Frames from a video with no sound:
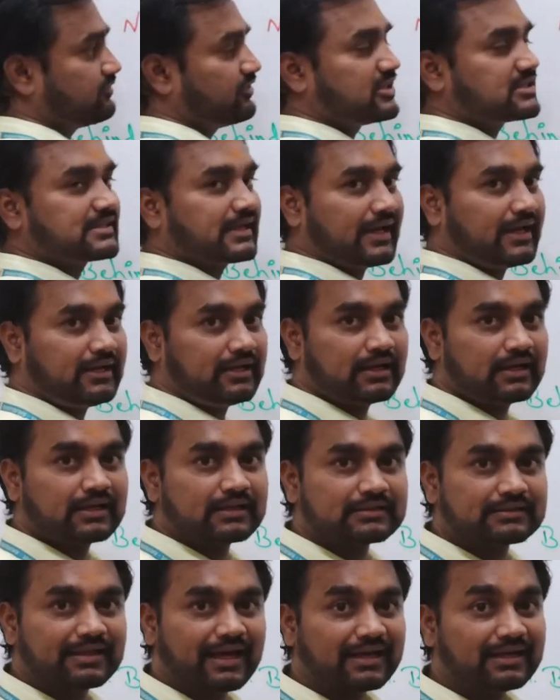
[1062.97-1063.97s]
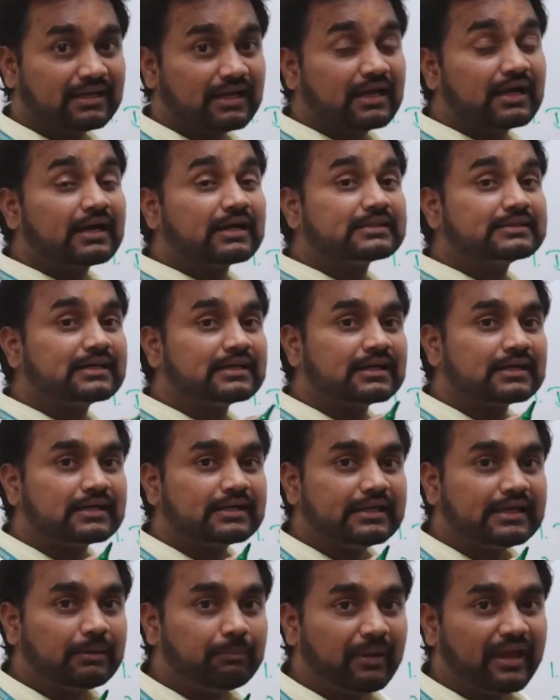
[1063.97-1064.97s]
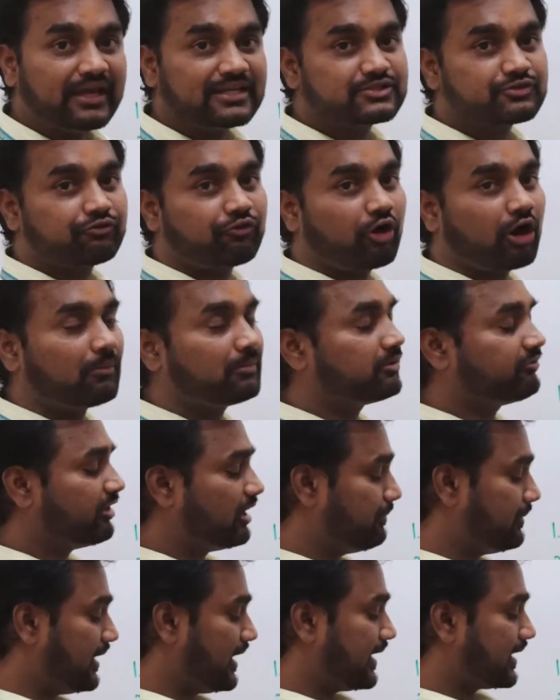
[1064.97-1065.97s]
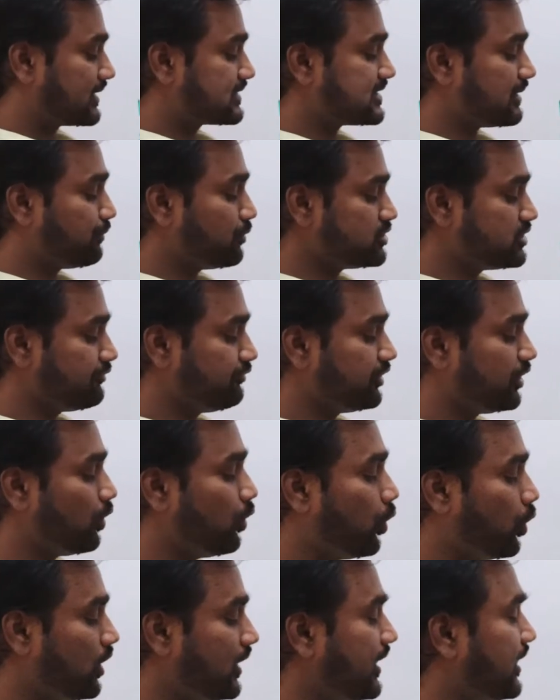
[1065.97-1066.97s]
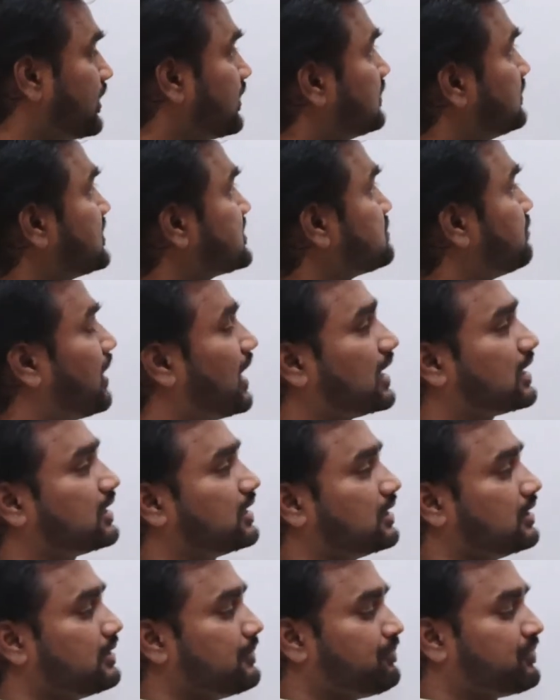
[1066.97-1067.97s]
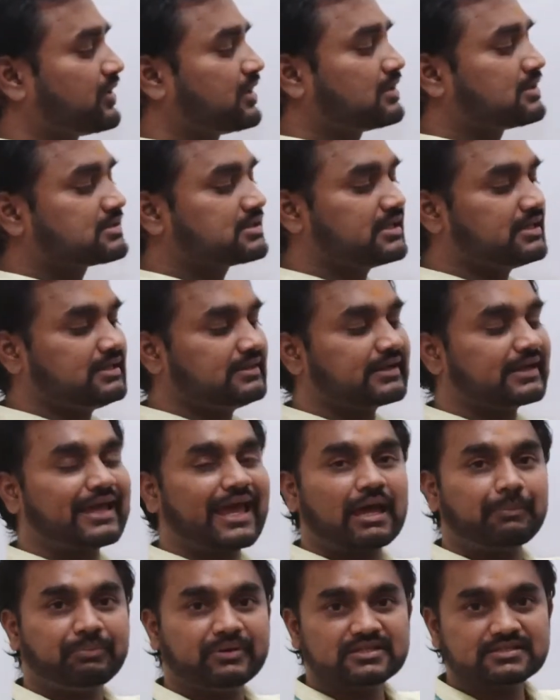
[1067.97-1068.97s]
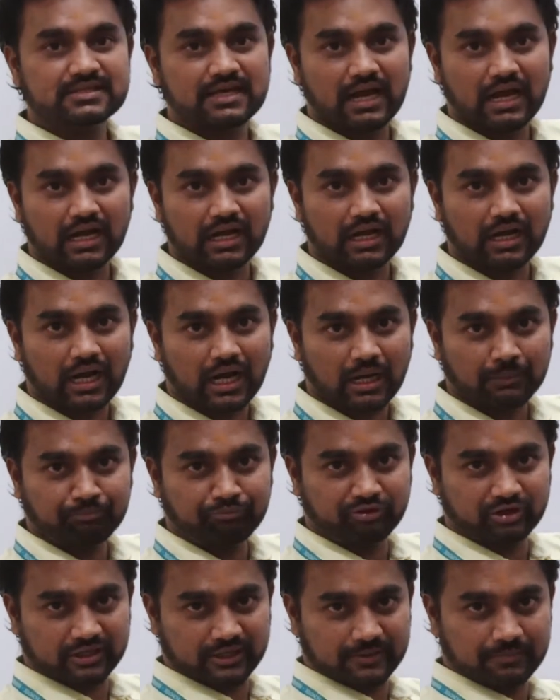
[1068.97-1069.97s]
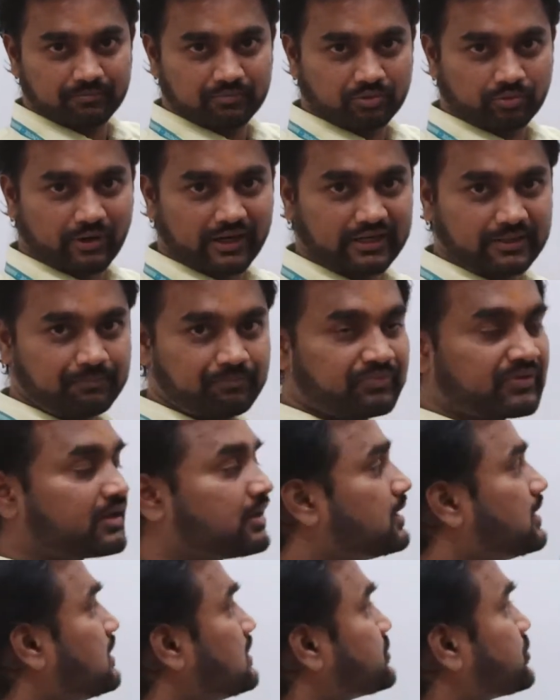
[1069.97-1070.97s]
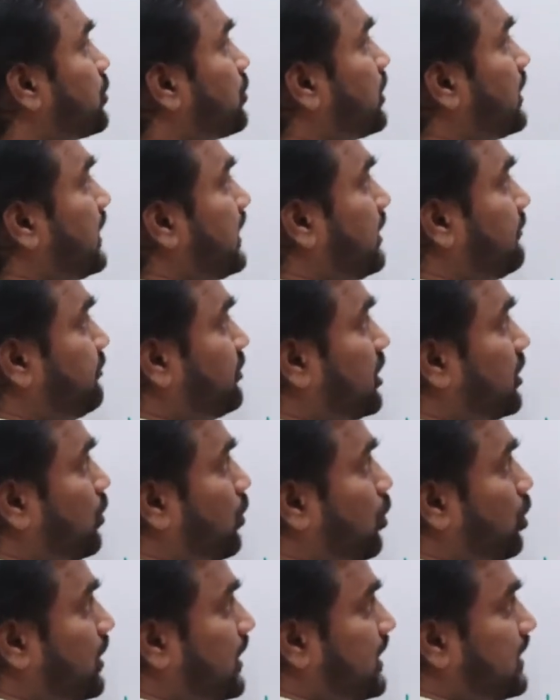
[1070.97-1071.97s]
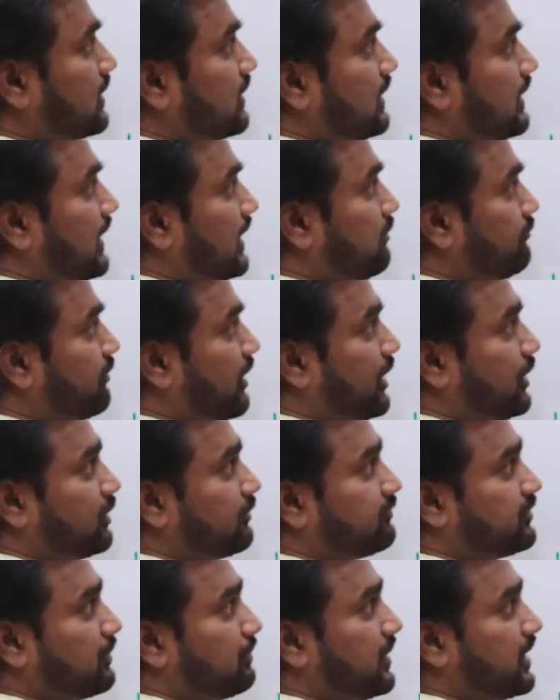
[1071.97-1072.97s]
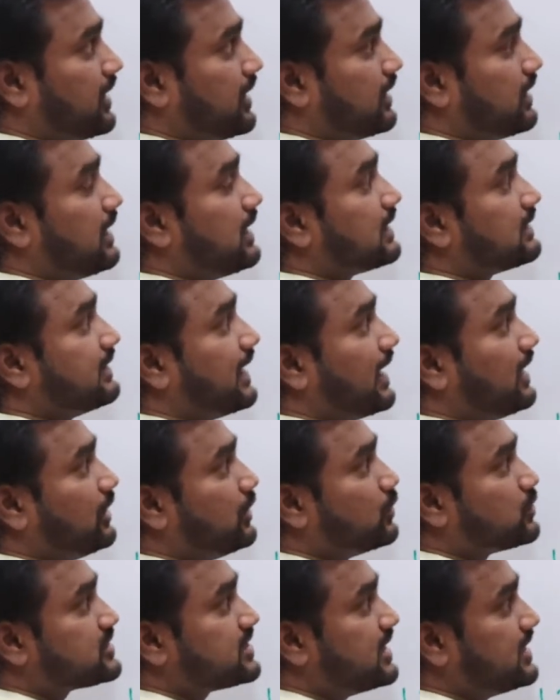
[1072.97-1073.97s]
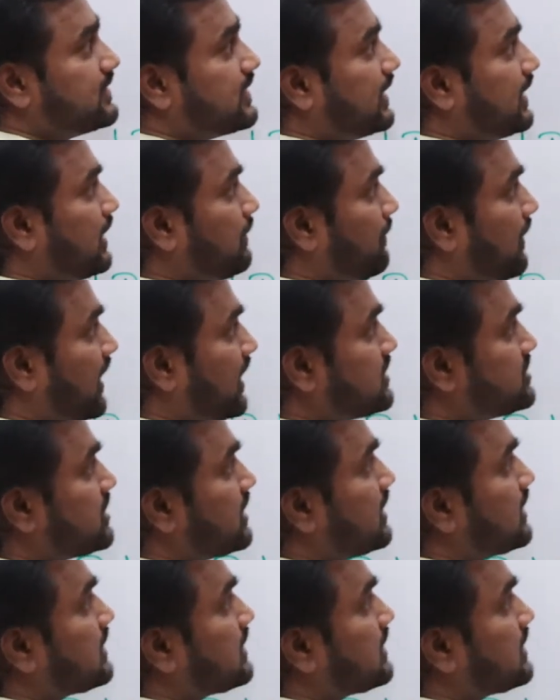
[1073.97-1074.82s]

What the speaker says: we said, that the image formed will be erect. Suppose if you are holding this marker, see the cap is upward, right? So if you are holding in front of the mirror, then you see the image